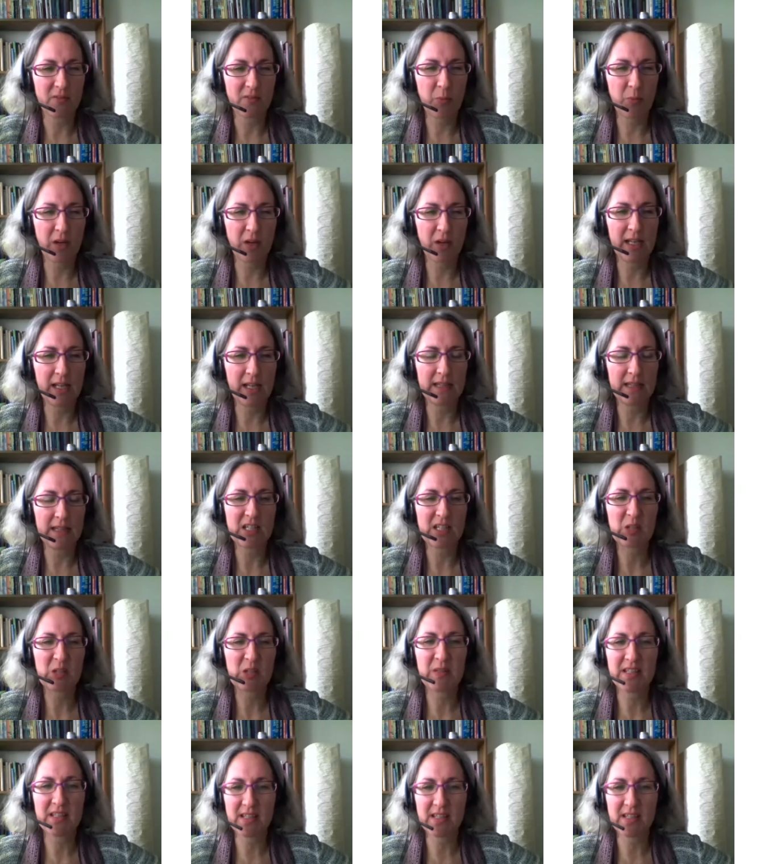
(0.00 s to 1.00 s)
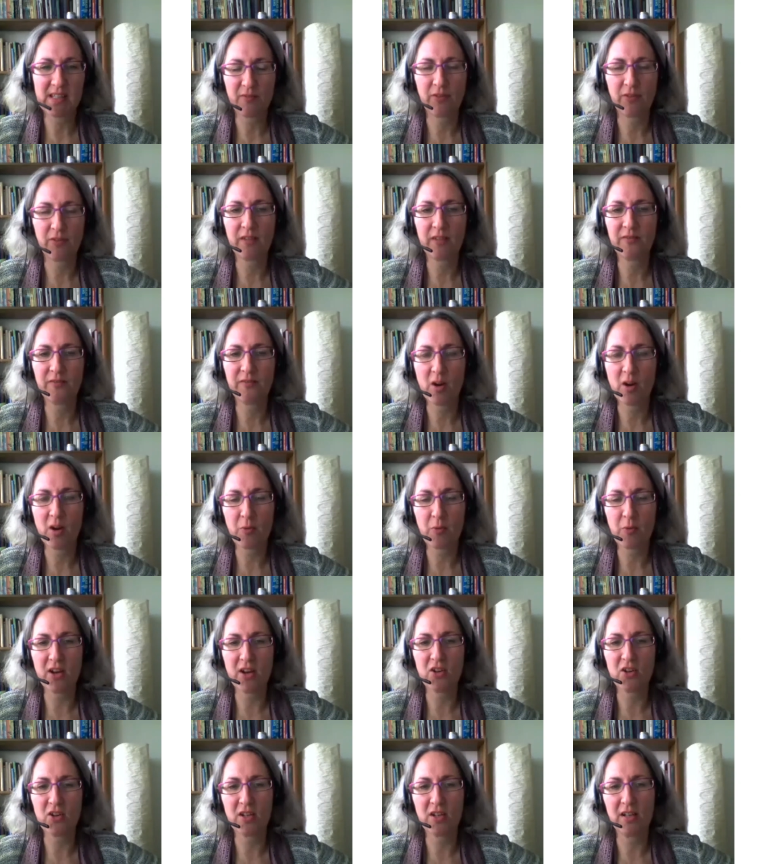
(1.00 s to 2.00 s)
bringing in this specific
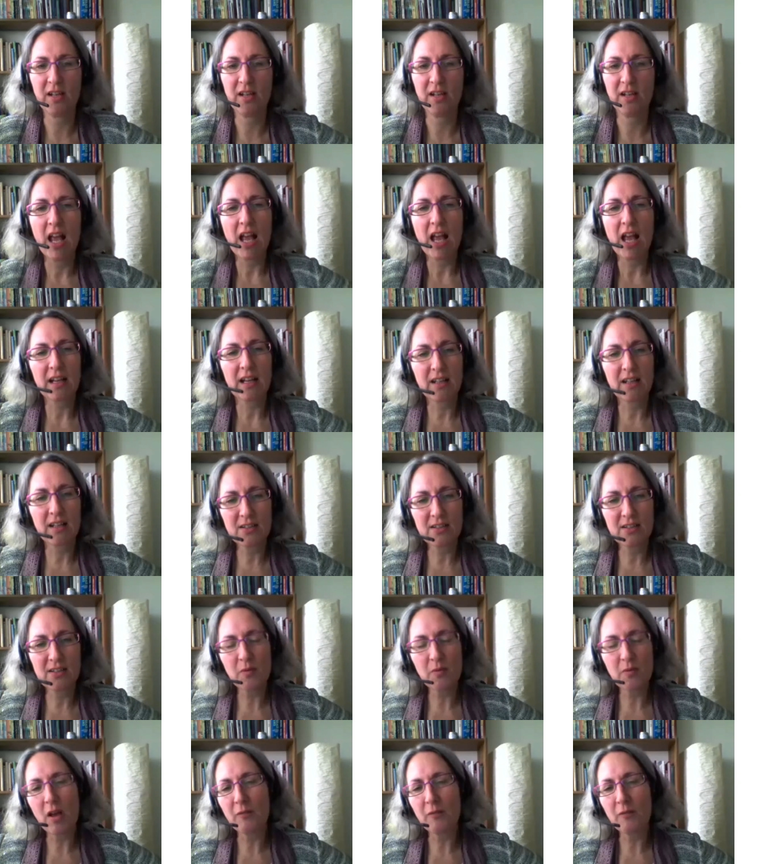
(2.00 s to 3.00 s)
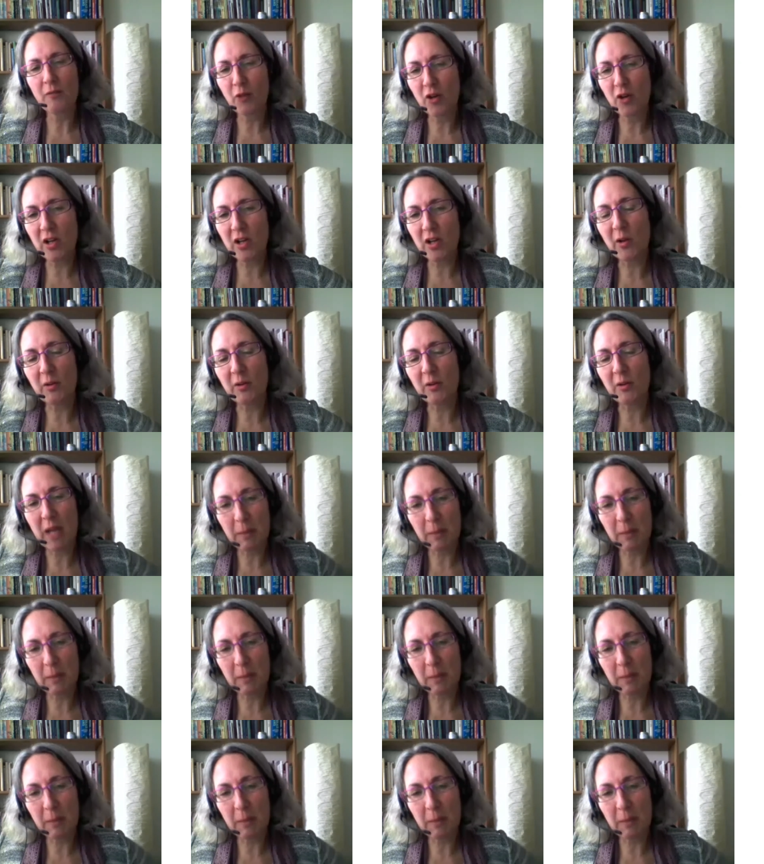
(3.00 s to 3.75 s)
vibration, because for a lot of people